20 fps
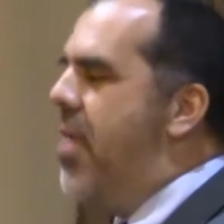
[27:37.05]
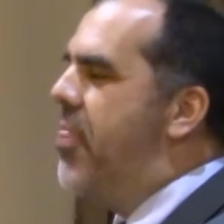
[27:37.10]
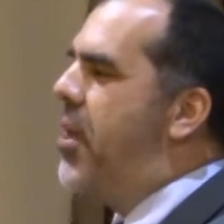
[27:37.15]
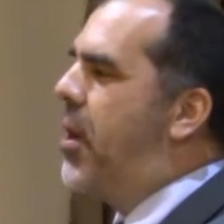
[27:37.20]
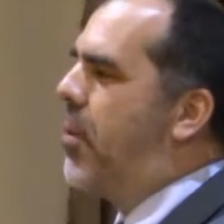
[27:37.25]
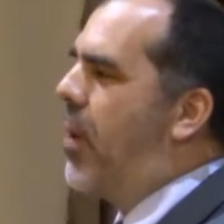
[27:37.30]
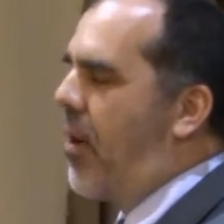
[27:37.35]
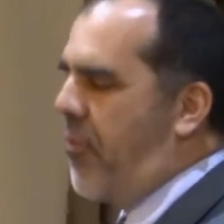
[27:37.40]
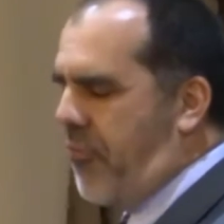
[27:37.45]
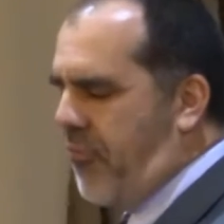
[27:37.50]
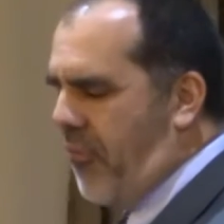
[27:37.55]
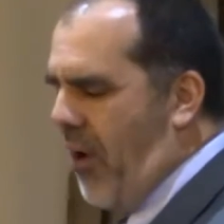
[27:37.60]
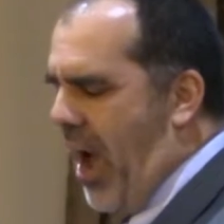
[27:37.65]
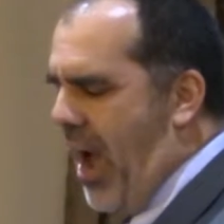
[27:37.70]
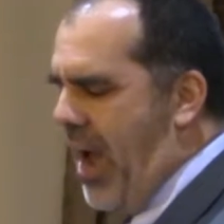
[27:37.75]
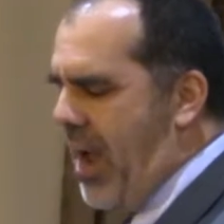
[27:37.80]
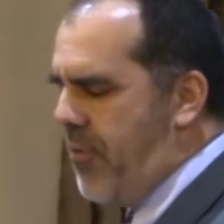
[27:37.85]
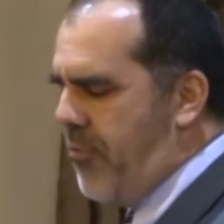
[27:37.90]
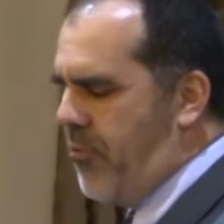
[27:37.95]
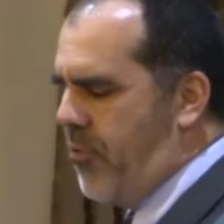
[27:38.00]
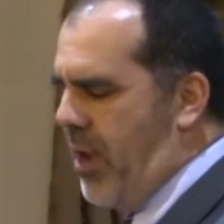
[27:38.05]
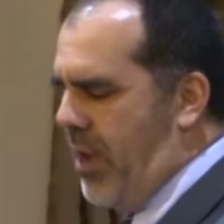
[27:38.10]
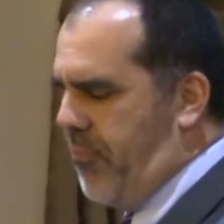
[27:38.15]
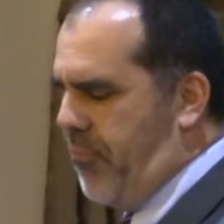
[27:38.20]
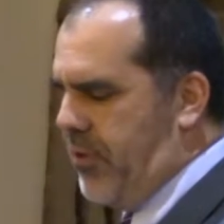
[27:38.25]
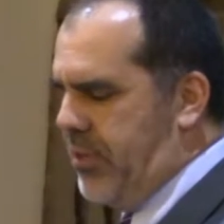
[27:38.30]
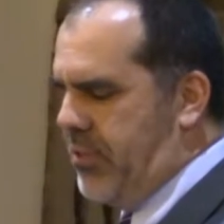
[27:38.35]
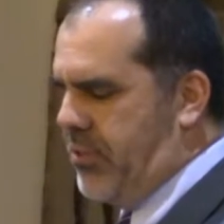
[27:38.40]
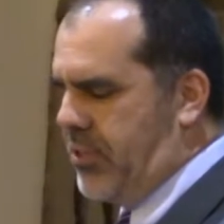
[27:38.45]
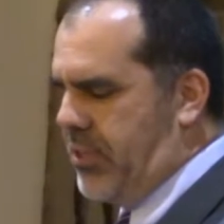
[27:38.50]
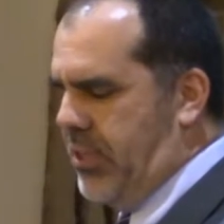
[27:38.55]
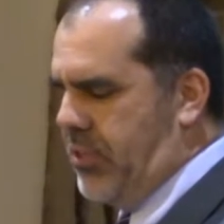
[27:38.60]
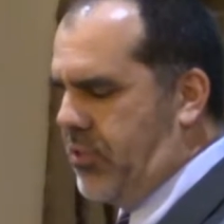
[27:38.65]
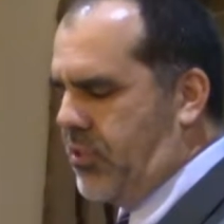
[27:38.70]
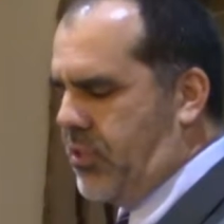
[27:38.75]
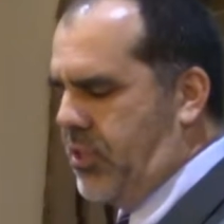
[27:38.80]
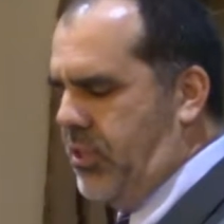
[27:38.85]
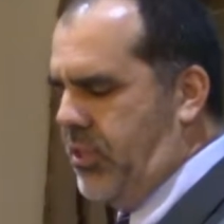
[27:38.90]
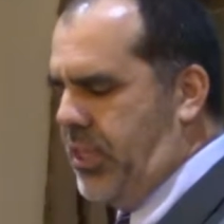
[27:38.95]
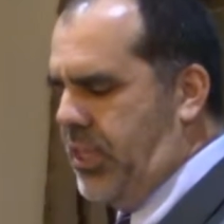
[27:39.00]
There are five
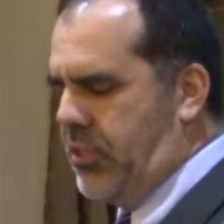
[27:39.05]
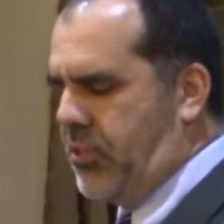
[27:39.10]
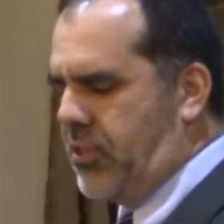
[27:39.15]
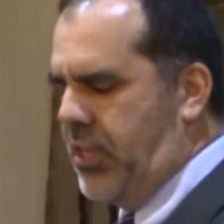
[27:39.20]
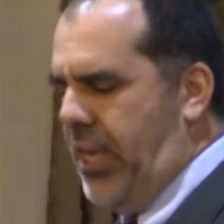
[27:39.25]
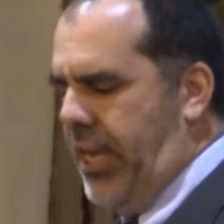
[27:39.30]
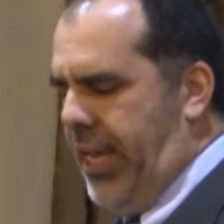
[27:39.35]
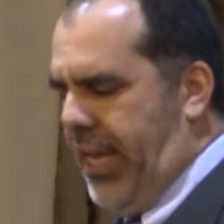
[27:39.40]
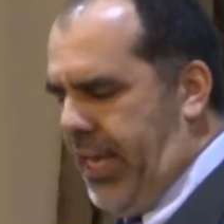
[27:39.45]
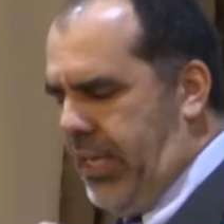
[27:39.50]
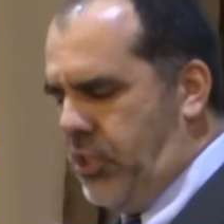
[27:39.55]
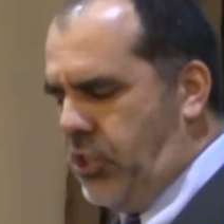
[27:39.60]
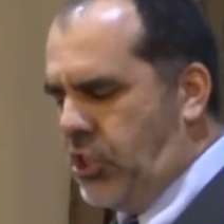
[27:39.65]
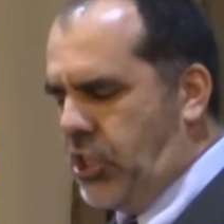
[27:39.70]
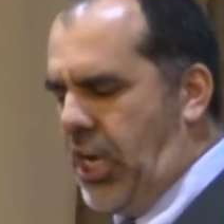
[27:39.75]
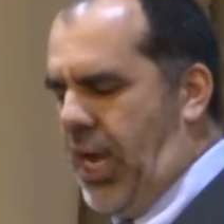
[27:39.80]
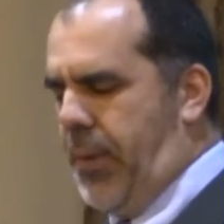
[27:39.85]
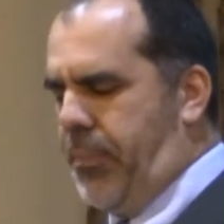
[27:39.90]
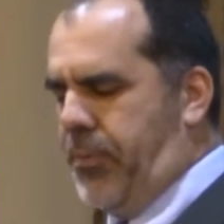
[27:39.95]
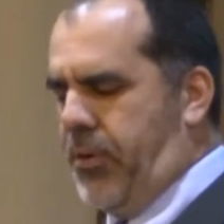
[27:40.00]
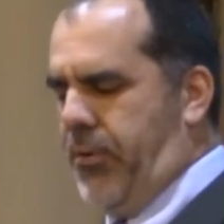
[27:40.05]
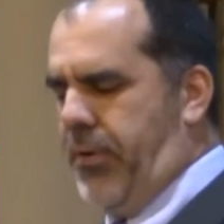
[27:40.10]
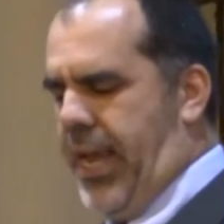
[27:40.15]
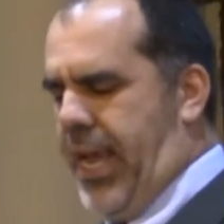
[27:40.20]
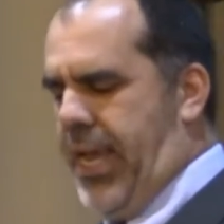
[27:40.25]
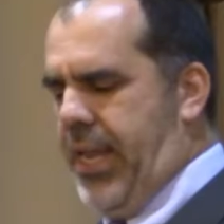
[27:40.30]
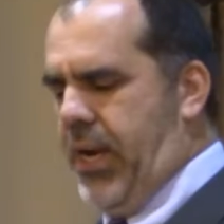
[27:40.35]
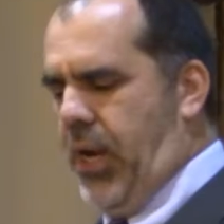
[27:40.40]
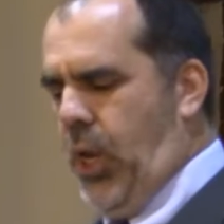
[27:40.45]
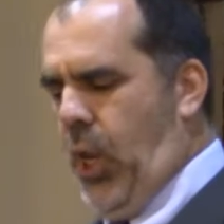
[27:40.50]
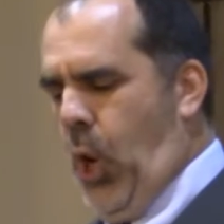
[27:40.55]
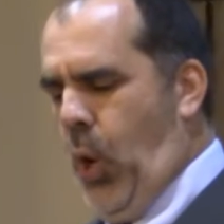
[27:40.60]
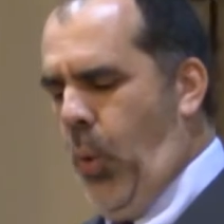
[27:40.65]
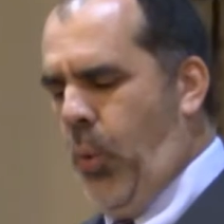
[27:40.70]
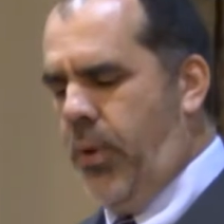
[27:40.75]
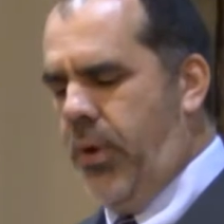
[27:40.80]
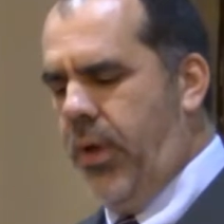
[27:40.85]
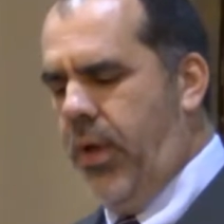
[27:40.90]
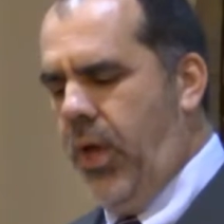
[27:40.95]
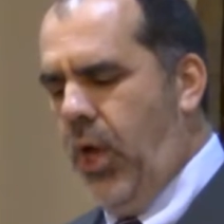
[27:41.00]
references to this in chapter eight
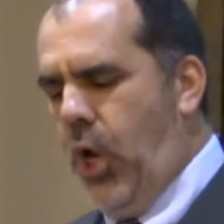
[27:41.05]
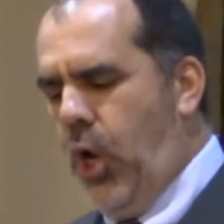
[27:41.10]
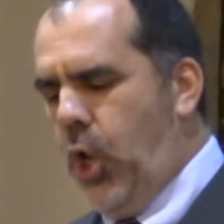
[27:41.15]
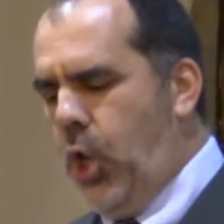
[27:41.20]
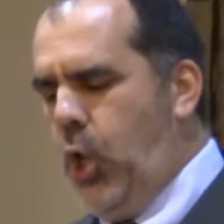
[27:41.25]
alone.